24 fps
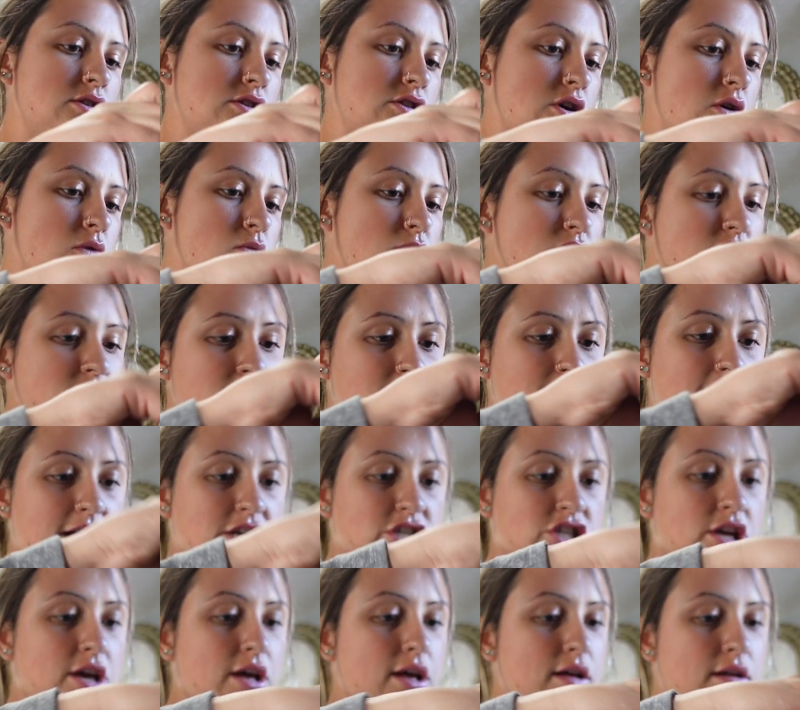So, which is
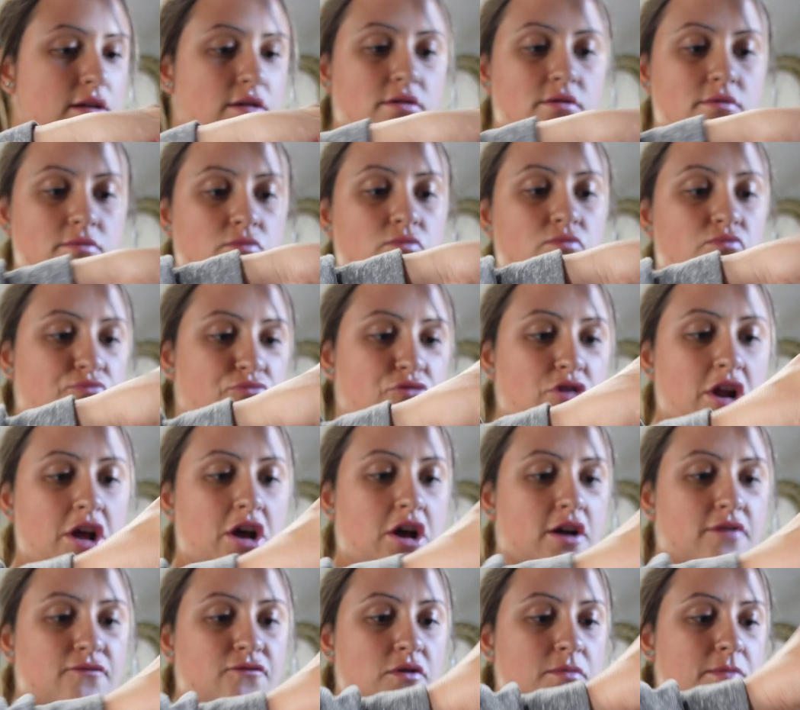actually pretty
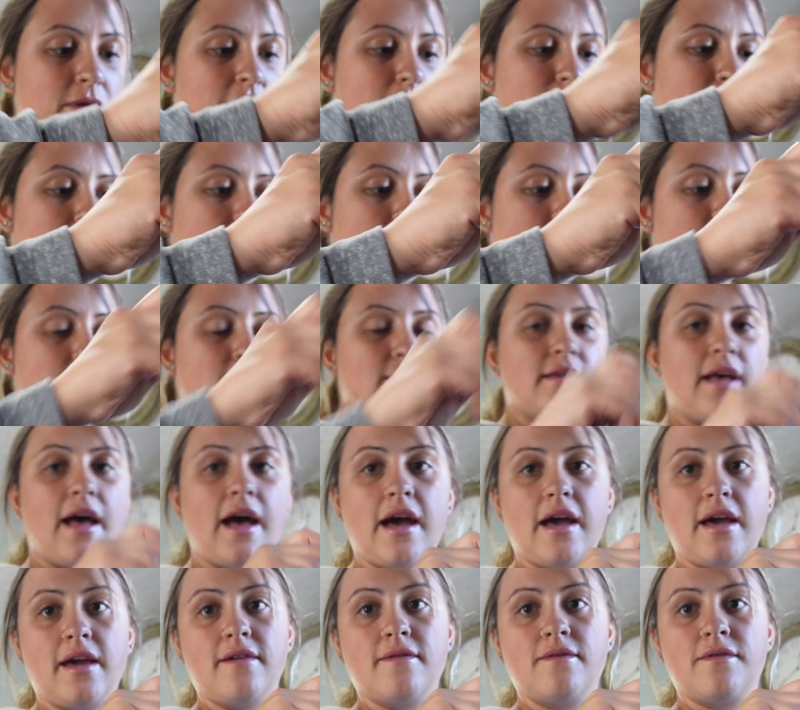good for me because
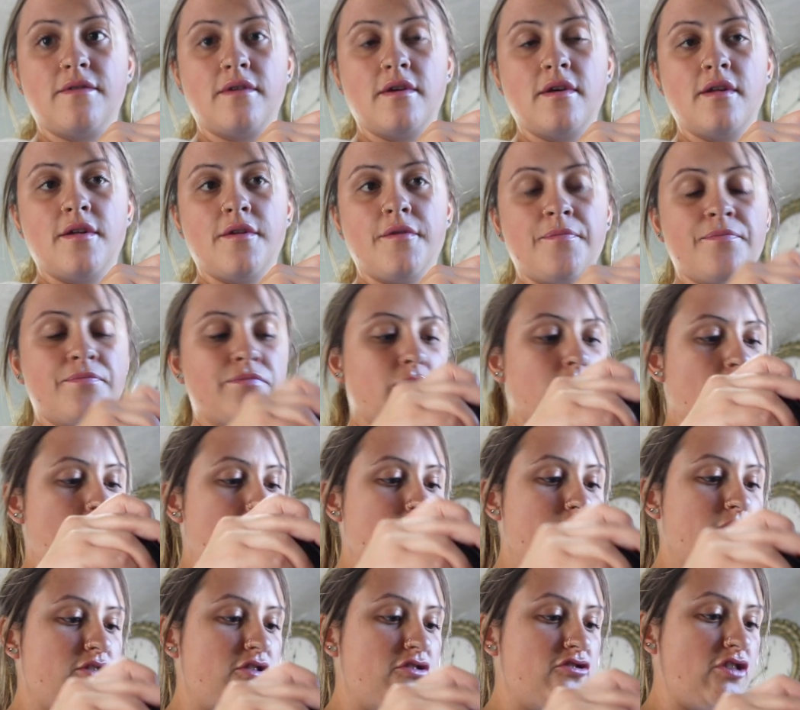I've, I
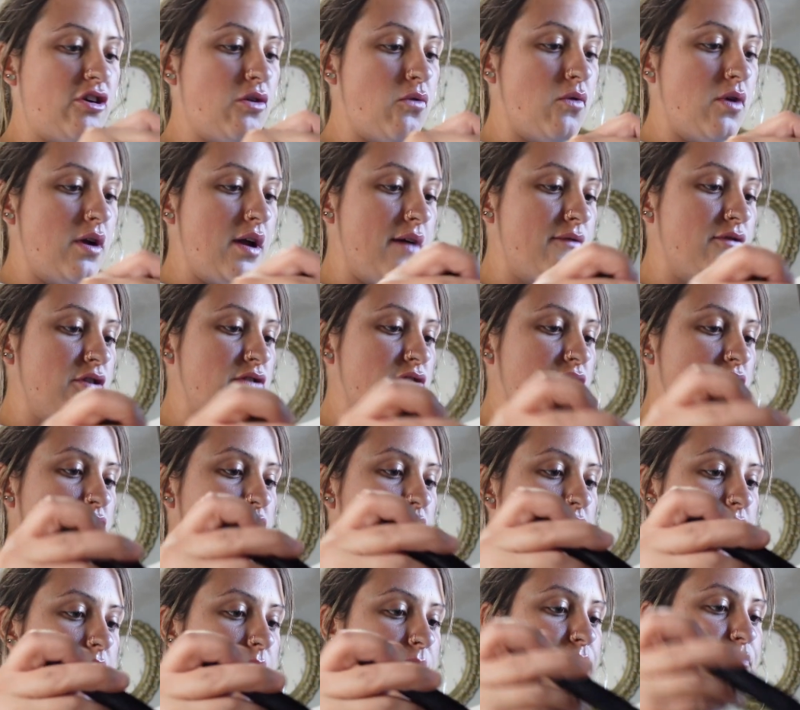used to drink one every single
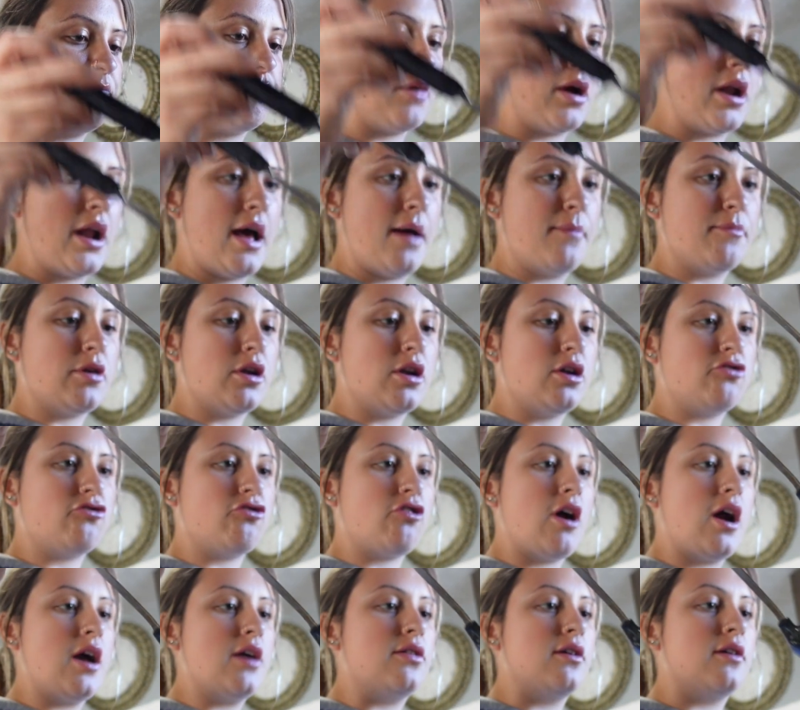day, but I'm going to
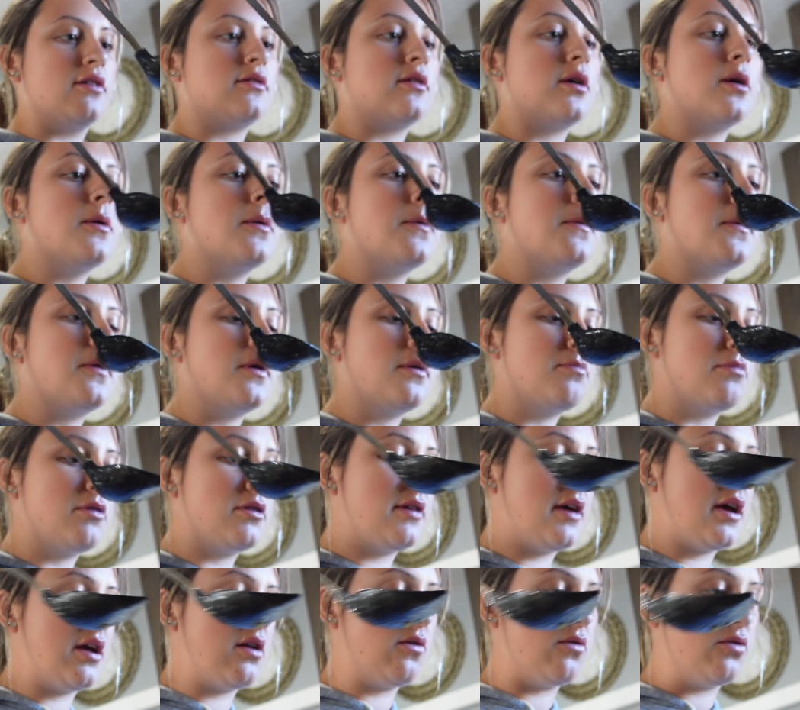try this
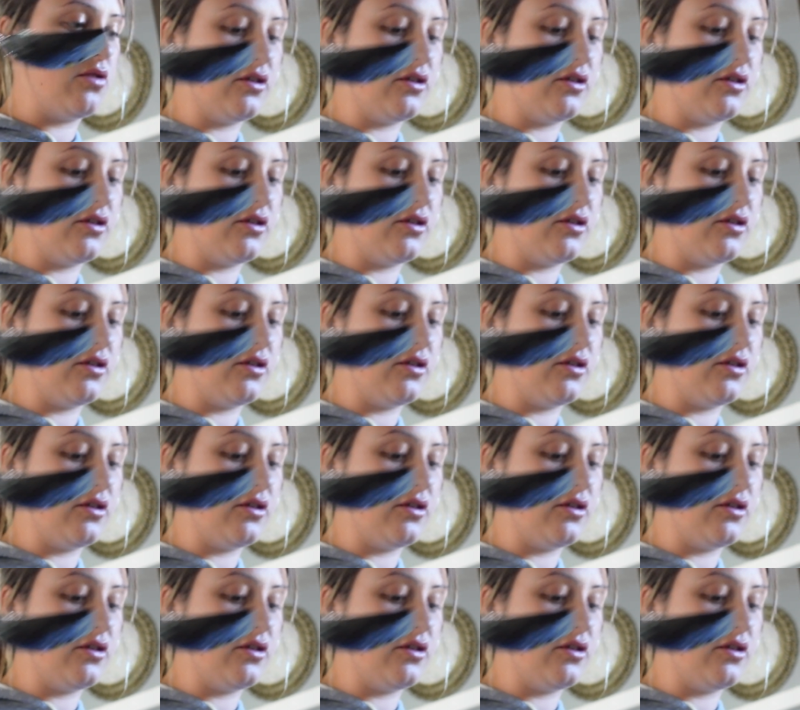potato.